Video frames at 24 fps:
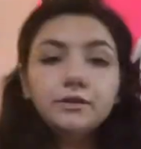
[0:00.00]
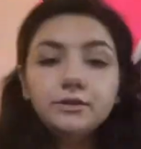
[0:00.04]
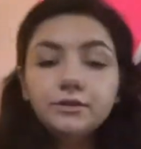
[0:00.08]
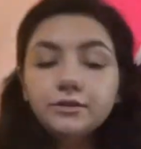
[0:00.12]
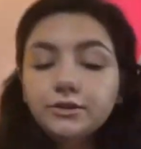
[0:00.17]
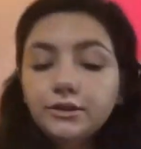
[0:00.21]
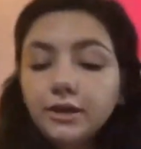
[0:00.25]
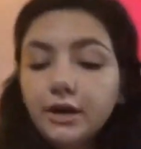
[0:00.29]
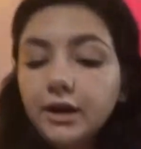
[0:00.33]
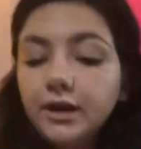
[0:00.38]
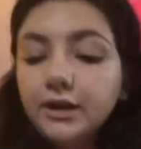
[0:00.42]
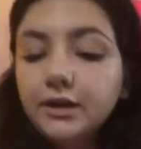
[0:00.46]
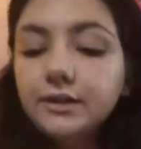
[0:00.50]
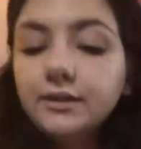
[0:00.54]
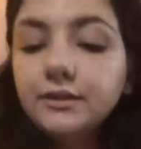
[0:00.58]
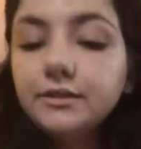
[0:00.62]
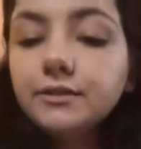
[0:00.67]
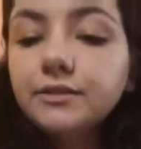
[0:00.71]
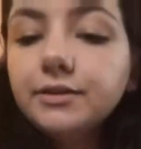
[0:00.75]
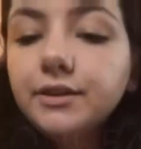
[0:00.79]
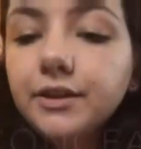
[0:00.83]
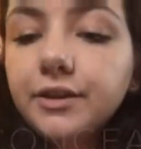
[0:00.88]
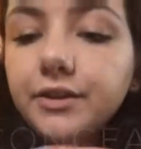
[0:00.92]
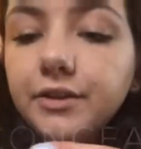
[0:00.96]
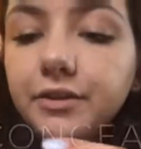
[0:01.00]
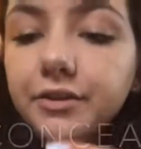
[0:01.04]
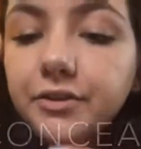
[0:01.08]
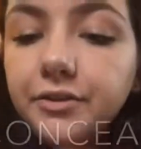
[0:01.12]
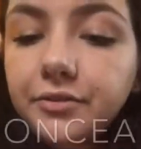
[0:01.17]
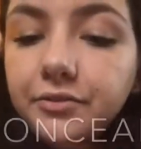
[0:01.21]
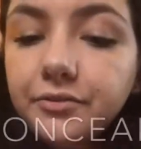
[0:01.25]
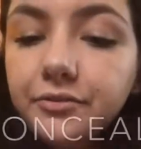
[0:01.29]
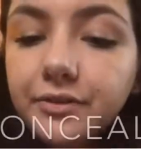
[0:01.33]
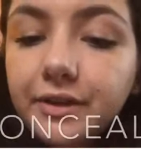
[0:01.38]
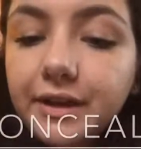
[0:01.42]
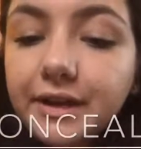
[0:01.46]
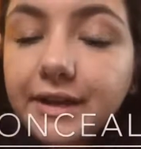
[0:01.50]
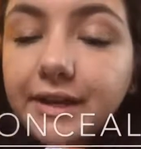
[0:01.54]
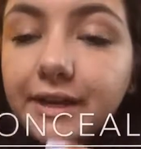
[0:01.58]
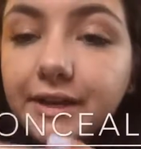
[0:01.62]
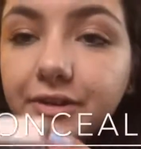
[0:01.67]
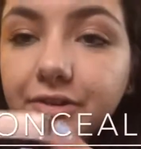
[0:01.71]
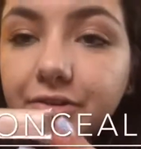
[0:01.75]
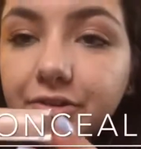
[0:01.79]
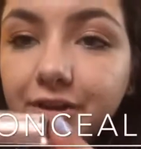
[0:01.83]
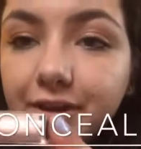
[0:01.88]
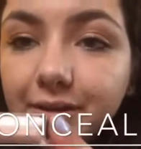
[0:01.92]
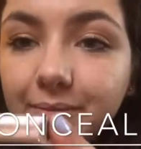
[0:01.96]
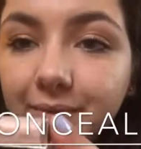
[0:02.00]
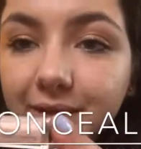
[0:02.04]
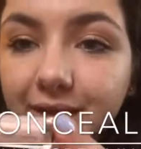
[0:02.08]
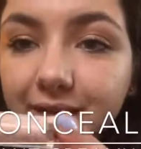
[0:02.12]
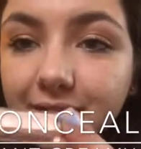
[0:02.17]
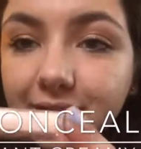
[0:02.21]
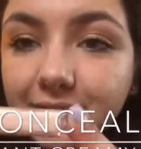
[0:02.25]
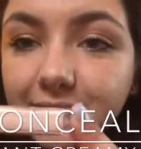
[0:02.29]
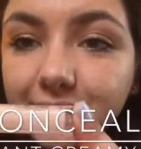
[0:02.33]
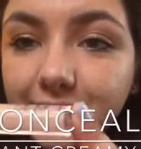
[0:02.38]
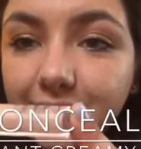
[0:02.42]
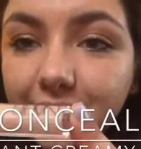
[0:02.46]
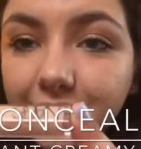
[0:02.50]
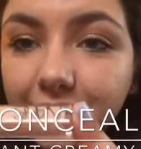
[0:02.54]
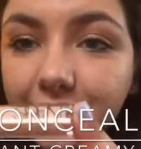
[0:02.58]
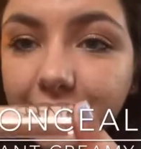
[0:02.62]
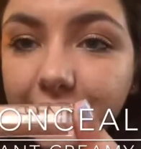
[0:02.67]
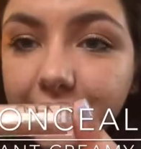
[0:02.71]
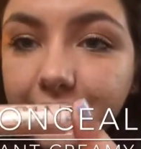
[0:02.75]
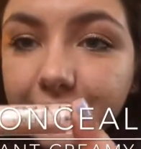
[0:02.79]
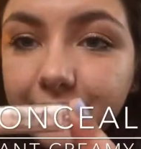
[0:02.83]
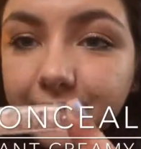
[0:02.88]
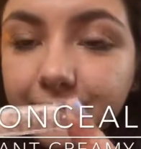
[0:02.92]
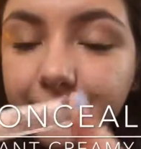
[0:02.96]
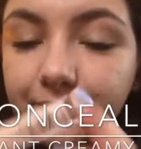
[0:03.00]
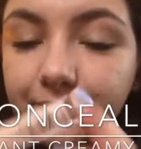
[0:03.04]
NARS Radiant Creamy Concealer.